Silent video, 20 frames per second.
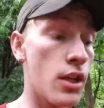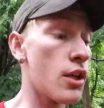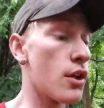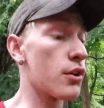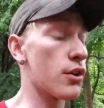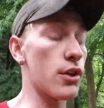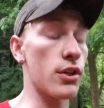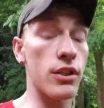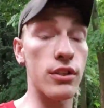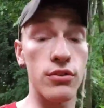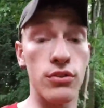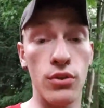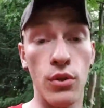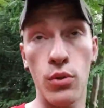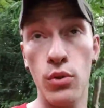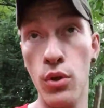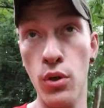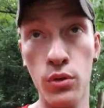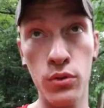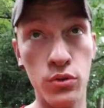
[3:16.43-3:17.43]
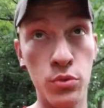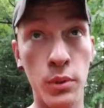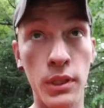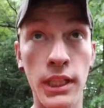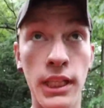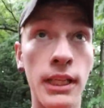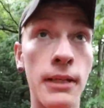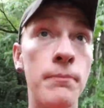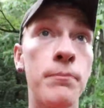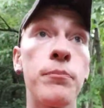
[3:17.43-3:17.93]
There is no codes with
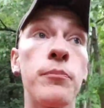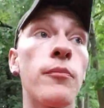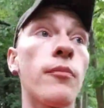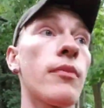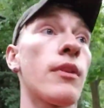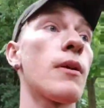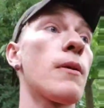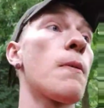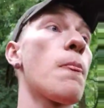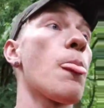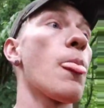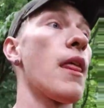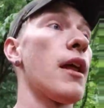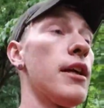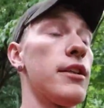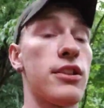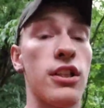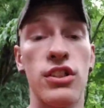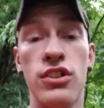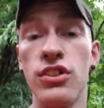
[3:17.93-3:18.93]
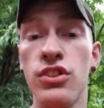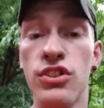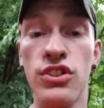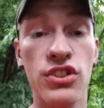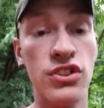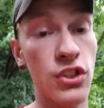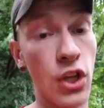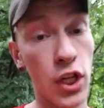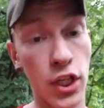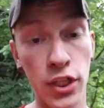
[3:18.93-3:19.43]
it. It doesn't
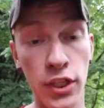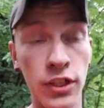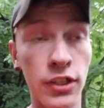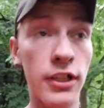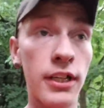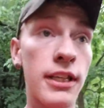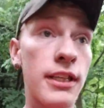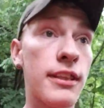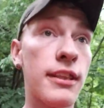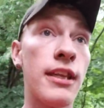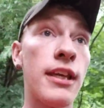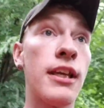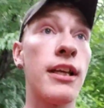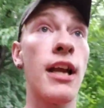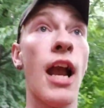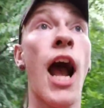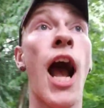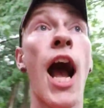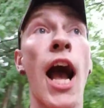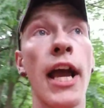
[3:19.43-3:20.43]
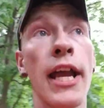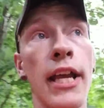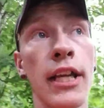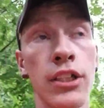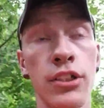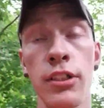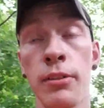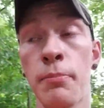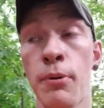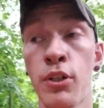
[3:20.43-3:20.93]
stutter or anything. I
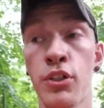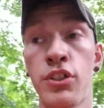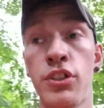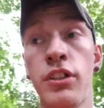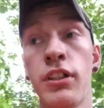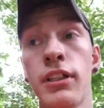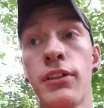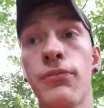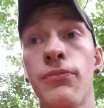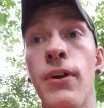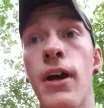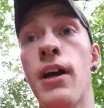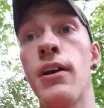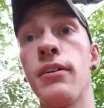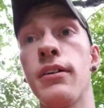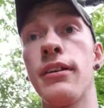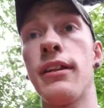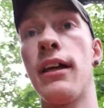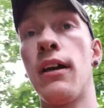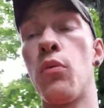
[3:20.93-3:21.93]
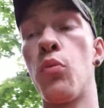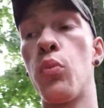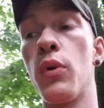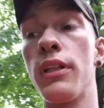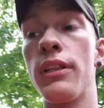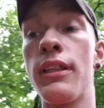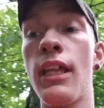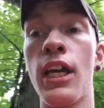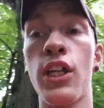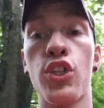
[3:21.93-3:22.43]
actually personally found that
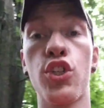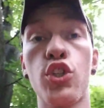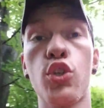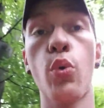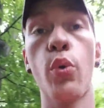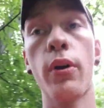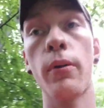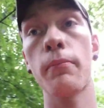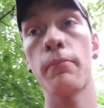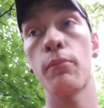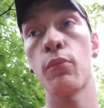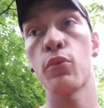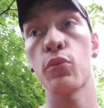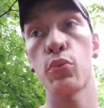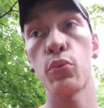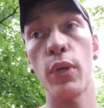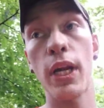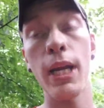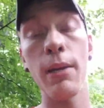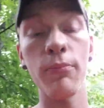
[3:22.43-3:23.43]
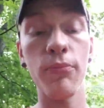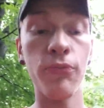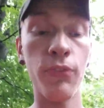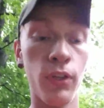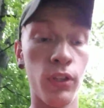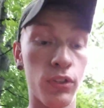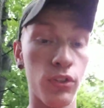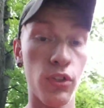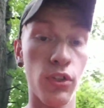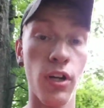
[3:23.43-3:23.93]
with that short ram
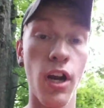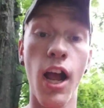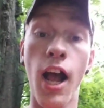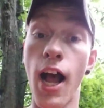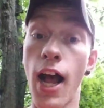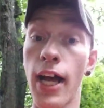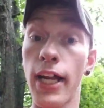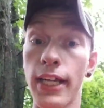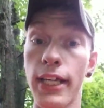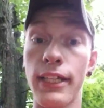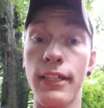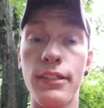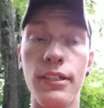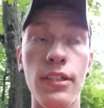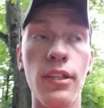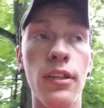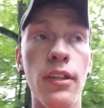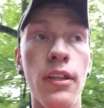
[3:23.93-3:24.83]
filter on it,